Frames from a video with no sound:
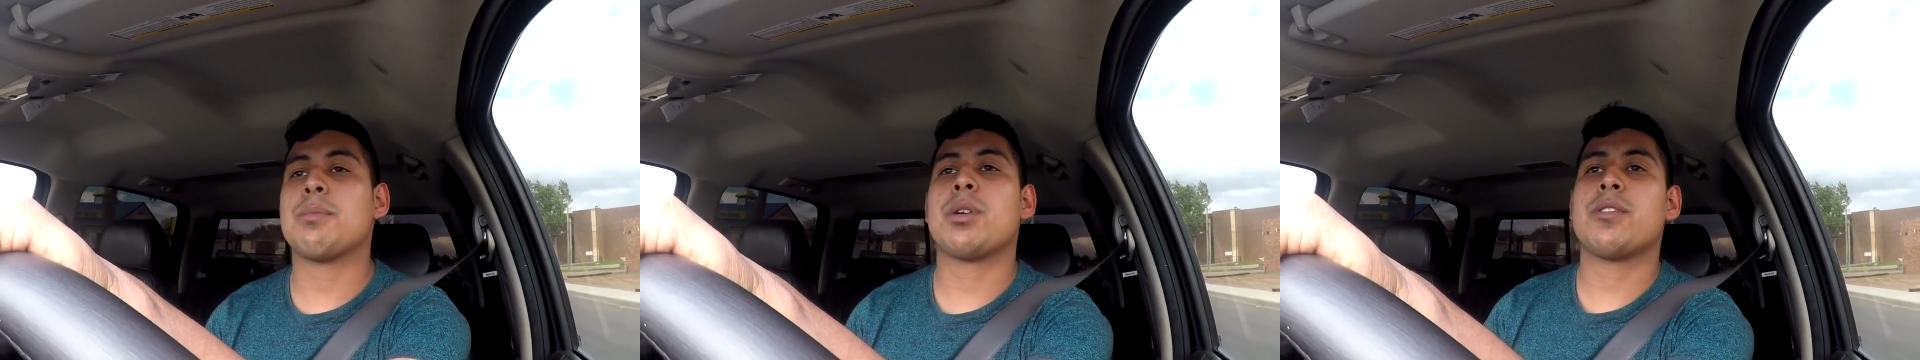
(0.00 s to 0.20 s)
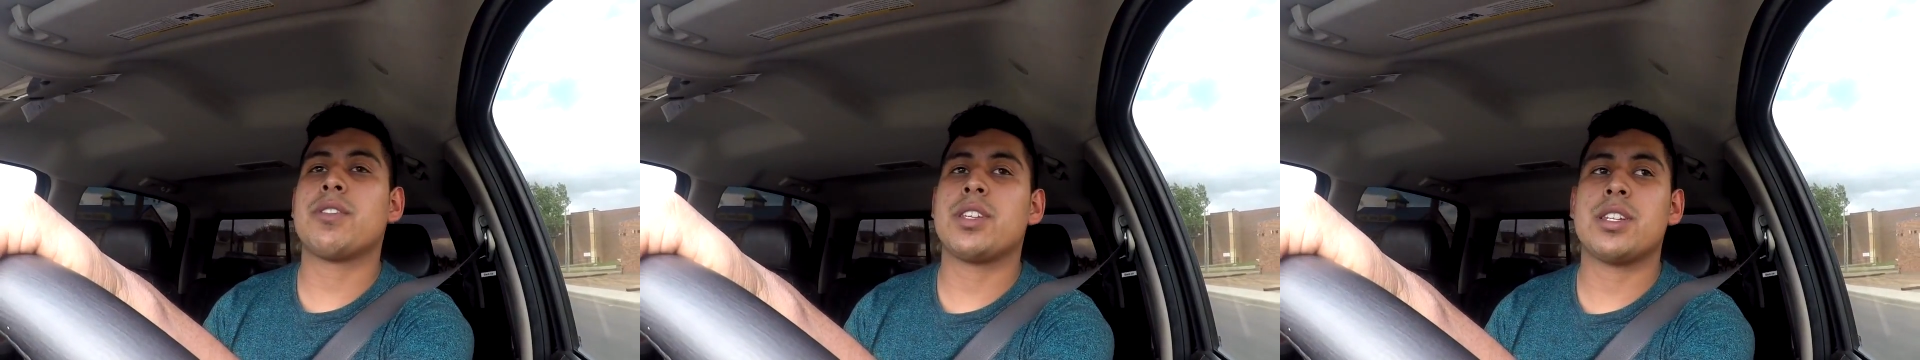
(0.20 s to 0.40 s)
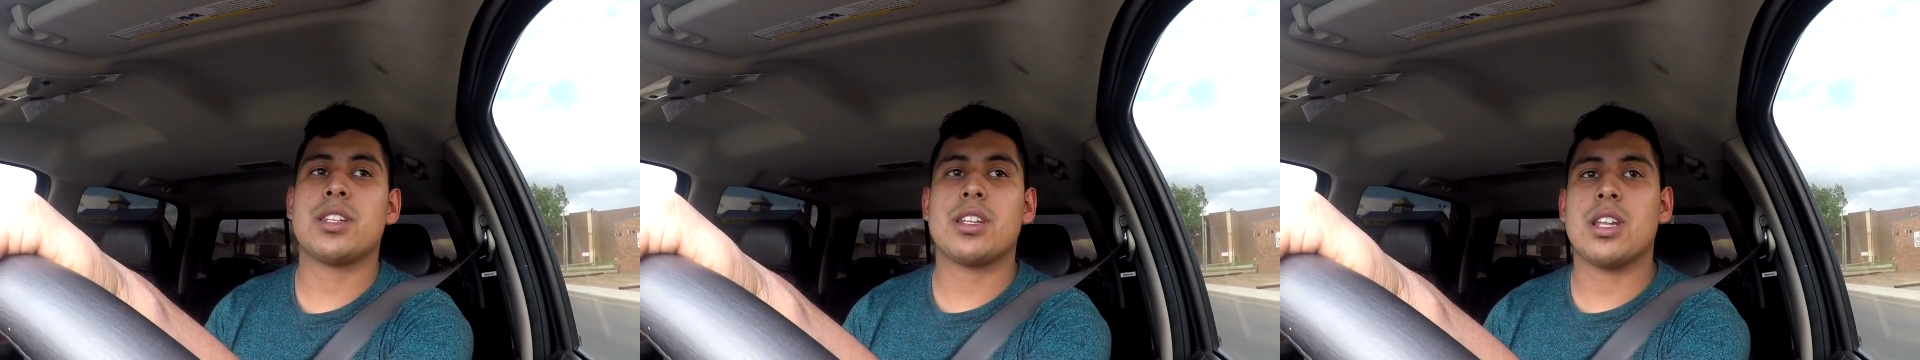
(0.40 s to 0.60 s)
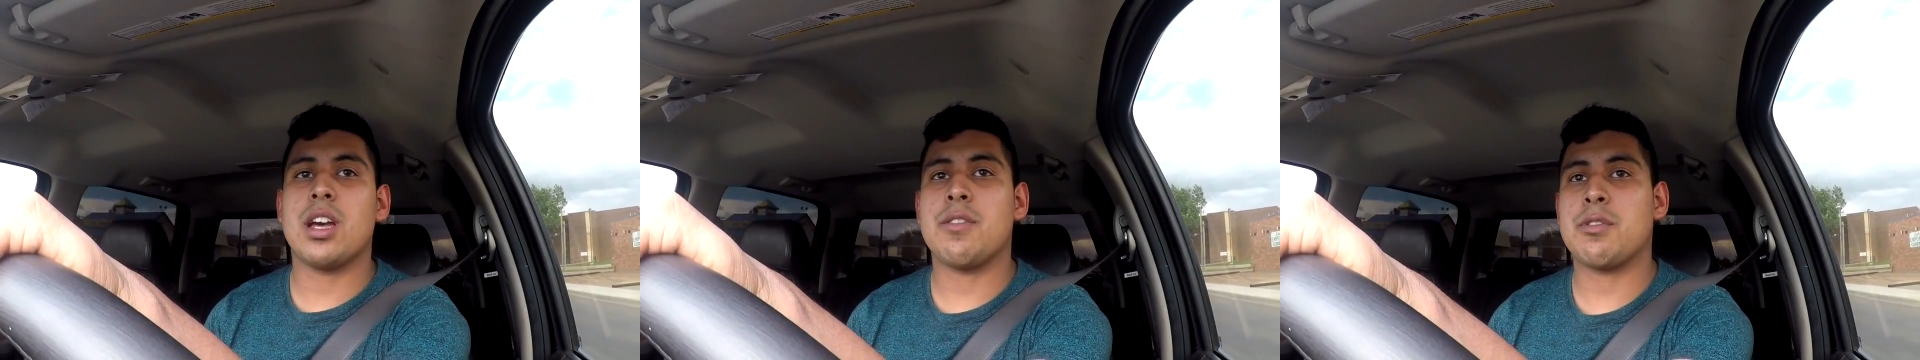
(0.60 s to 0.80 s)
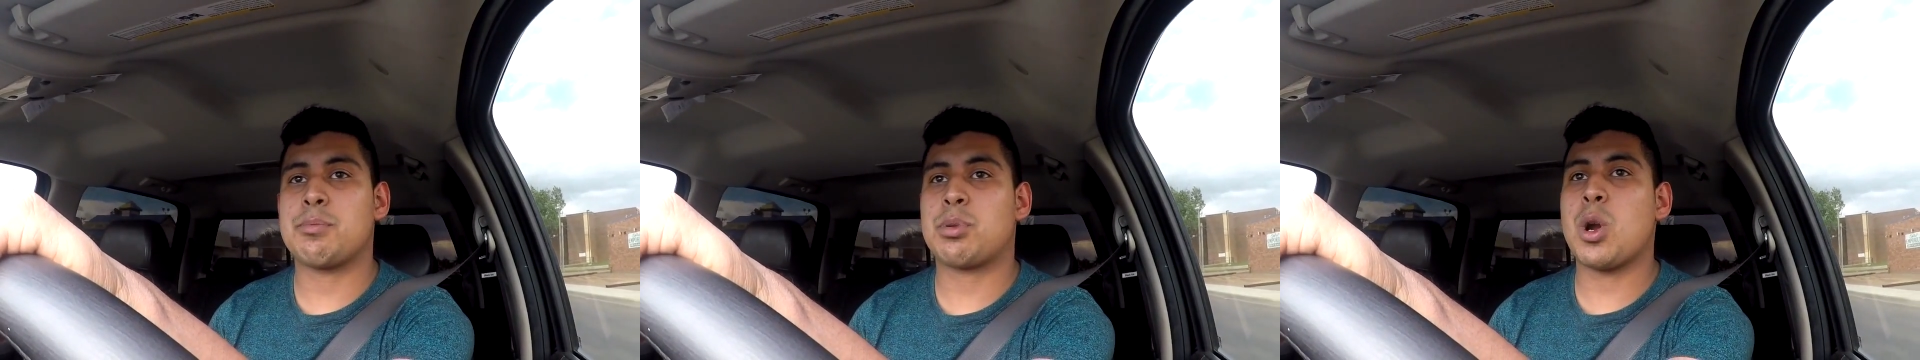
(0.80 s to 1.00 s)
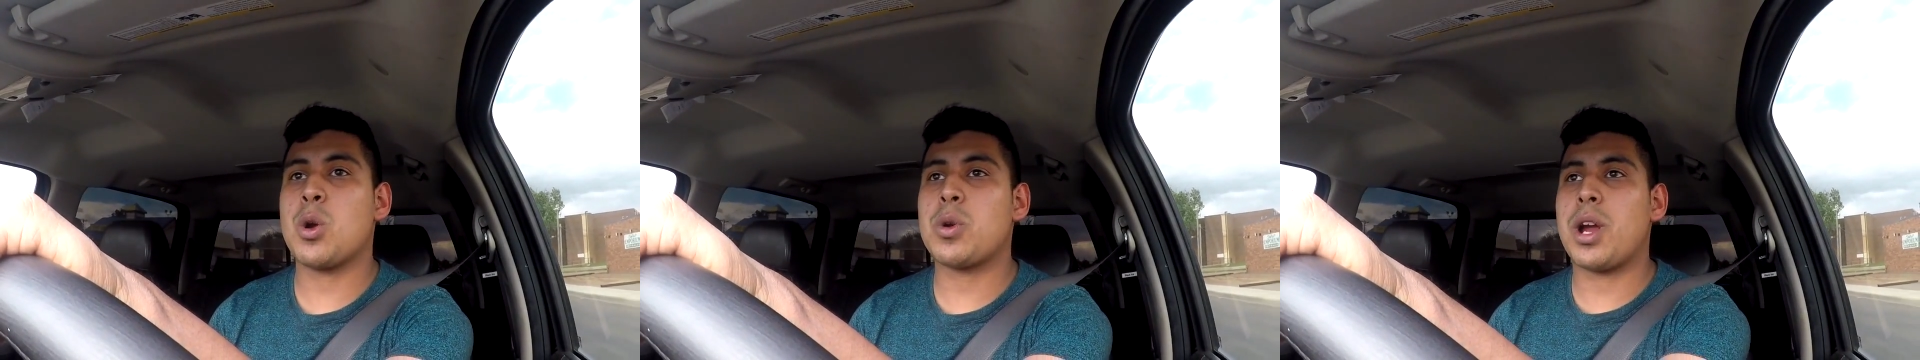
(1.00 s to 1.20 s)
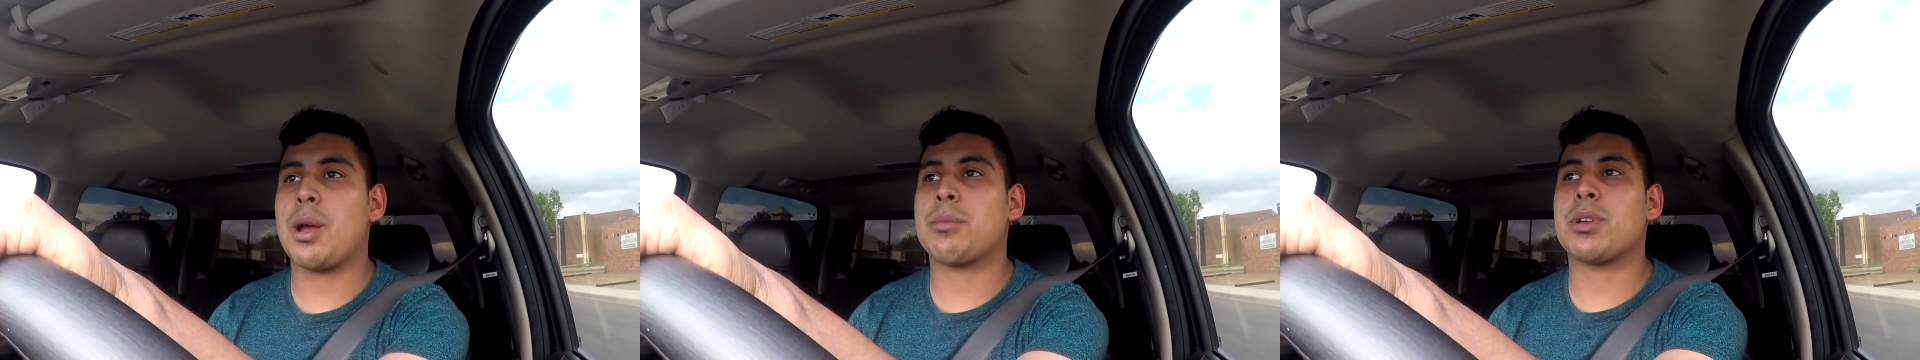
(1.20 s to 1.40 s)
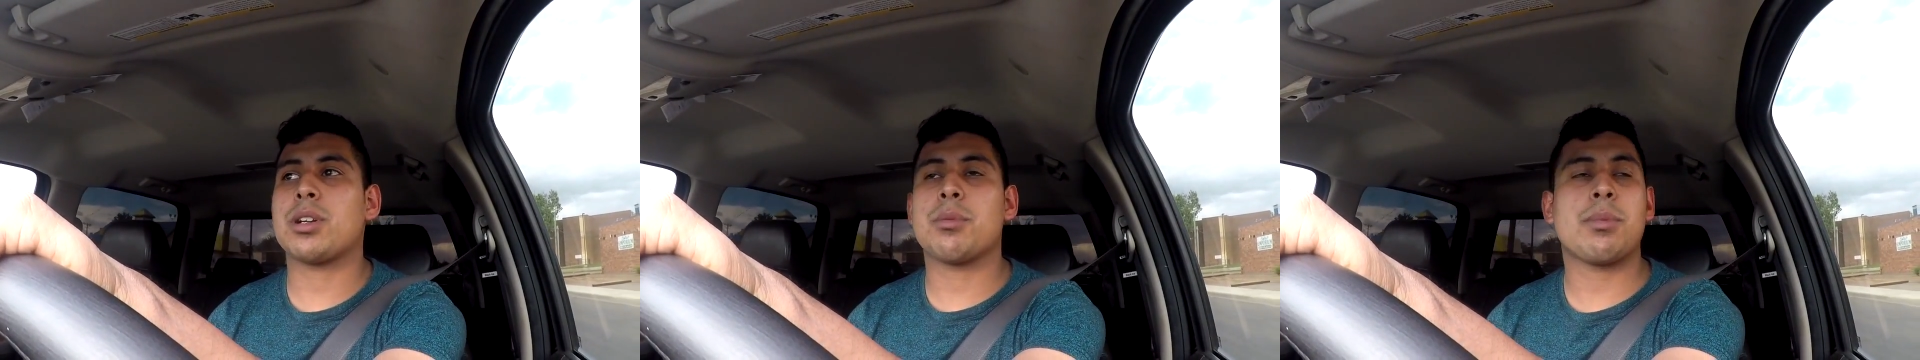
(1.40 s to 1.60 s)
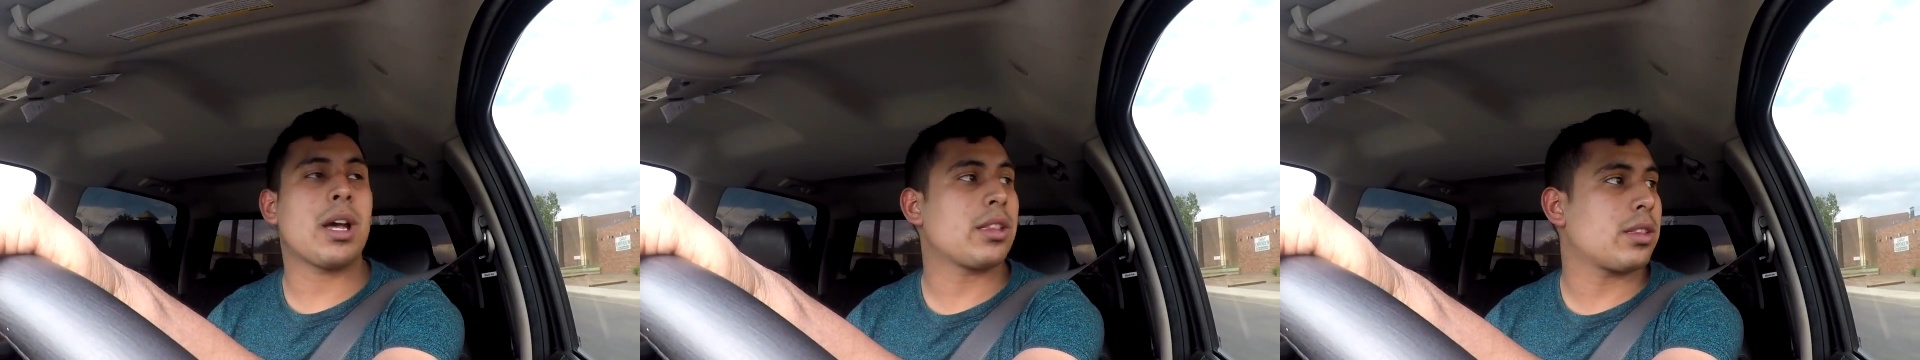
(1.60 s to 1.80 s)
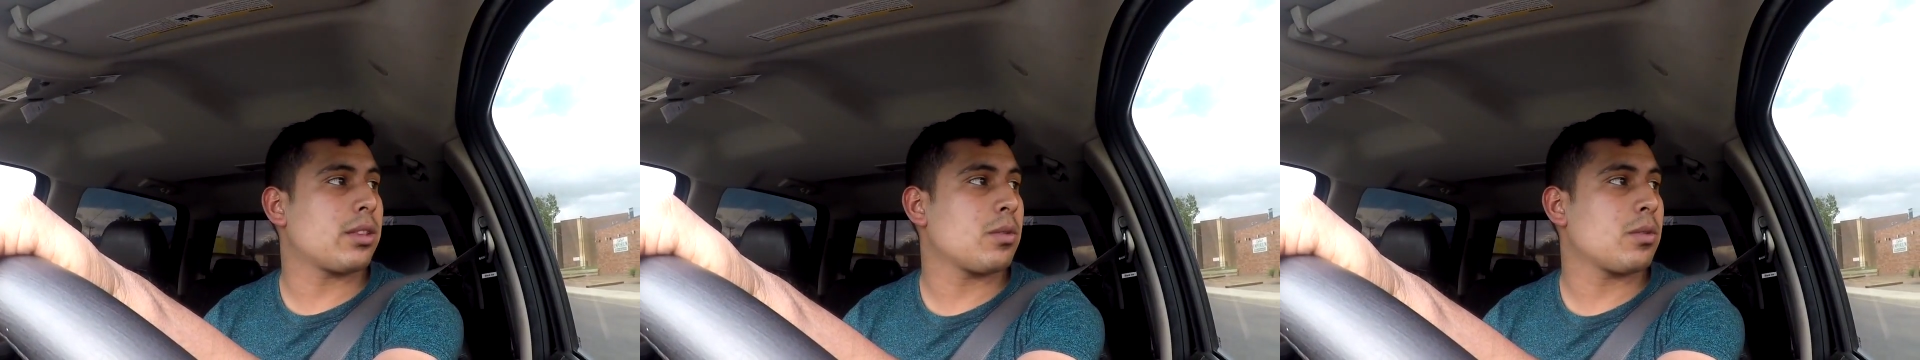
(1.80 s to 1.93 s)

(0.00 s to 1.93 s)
of a programmer, about